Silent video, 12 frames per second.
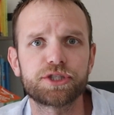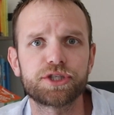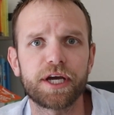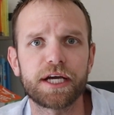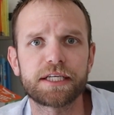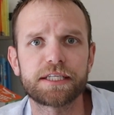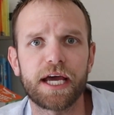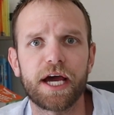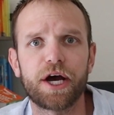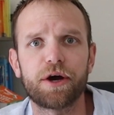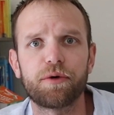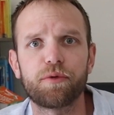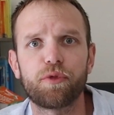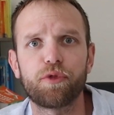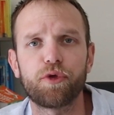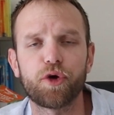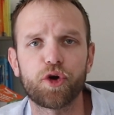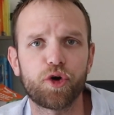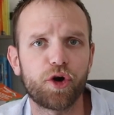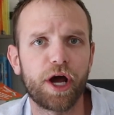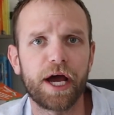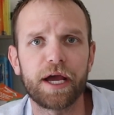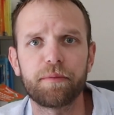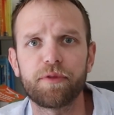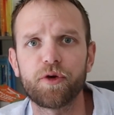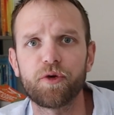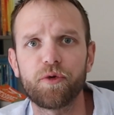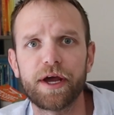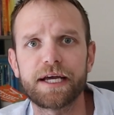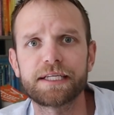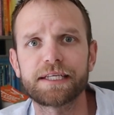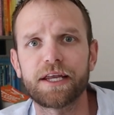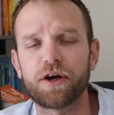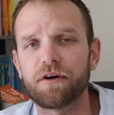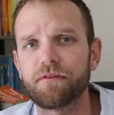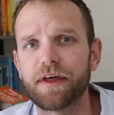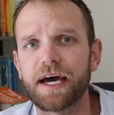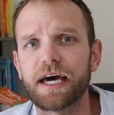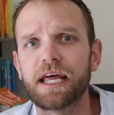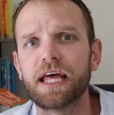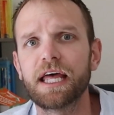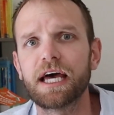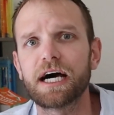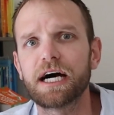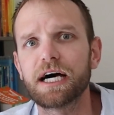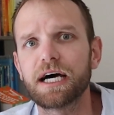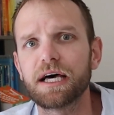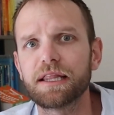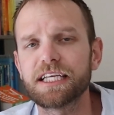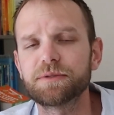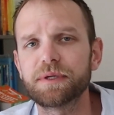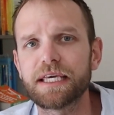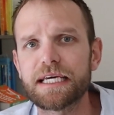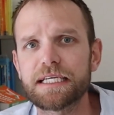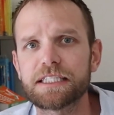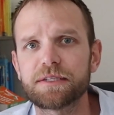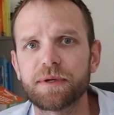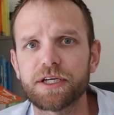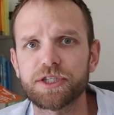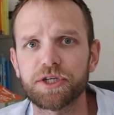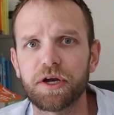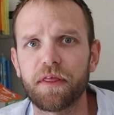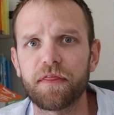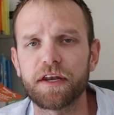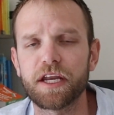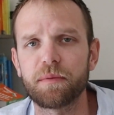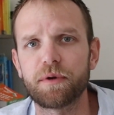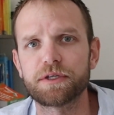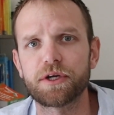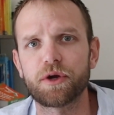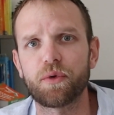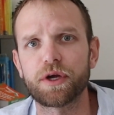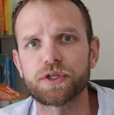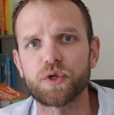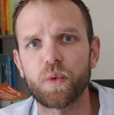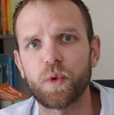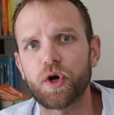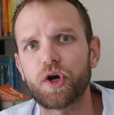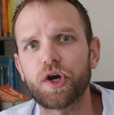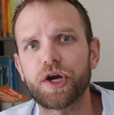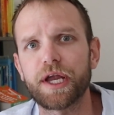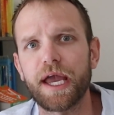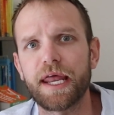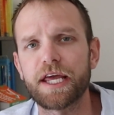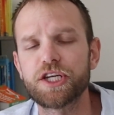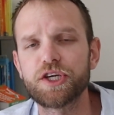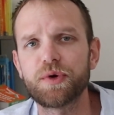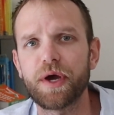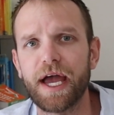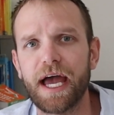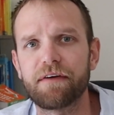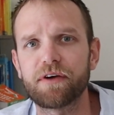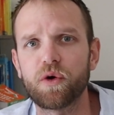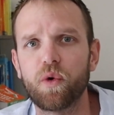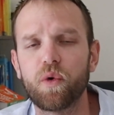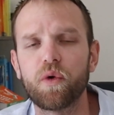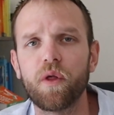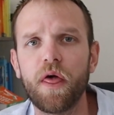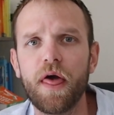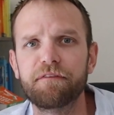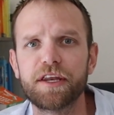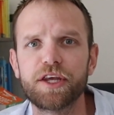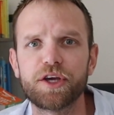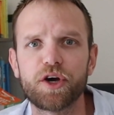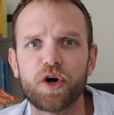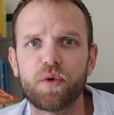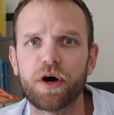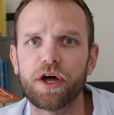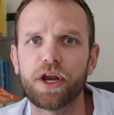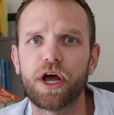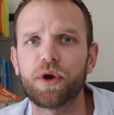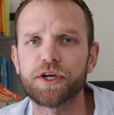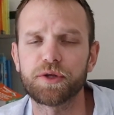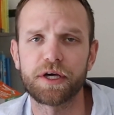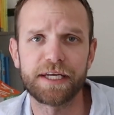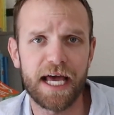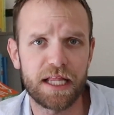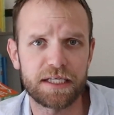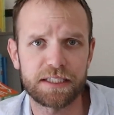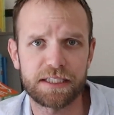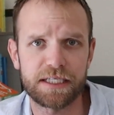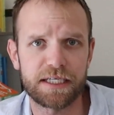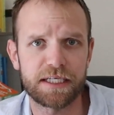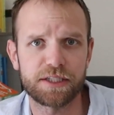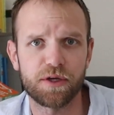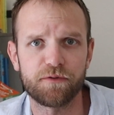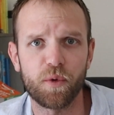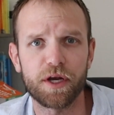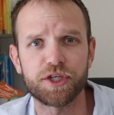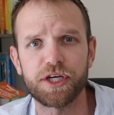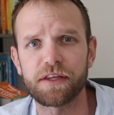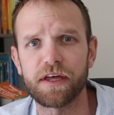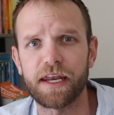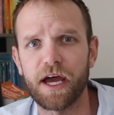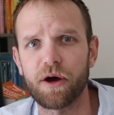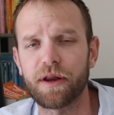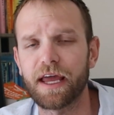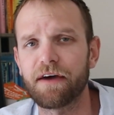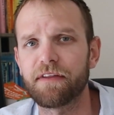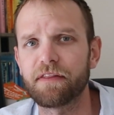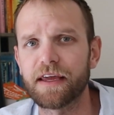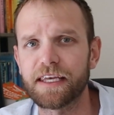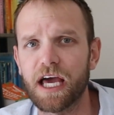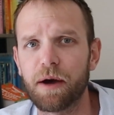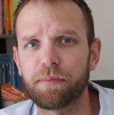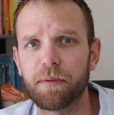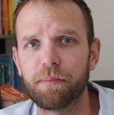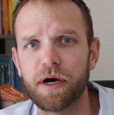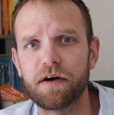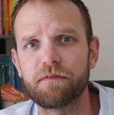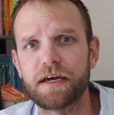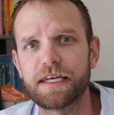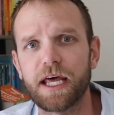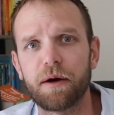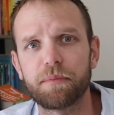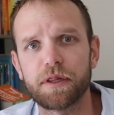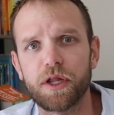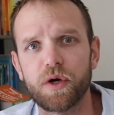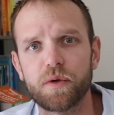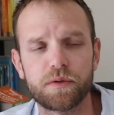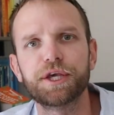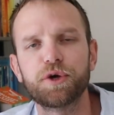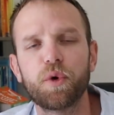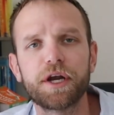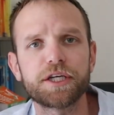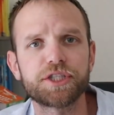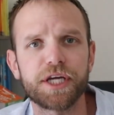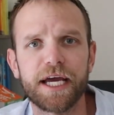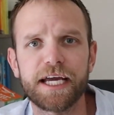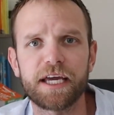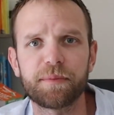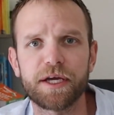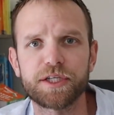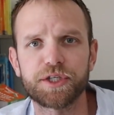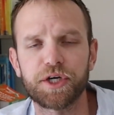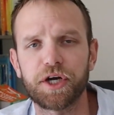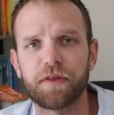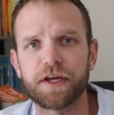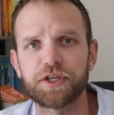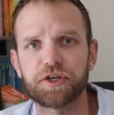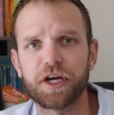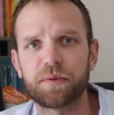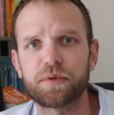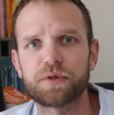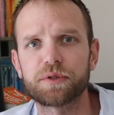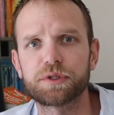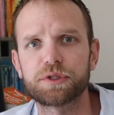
checked out, the crime, the rent, and all that, let's begin to make sure that the numbers are going to work. And I do have a whole video on rental analysis, so if you want to check that out, I have that linked up above and down below. You want to check and make sure that you're able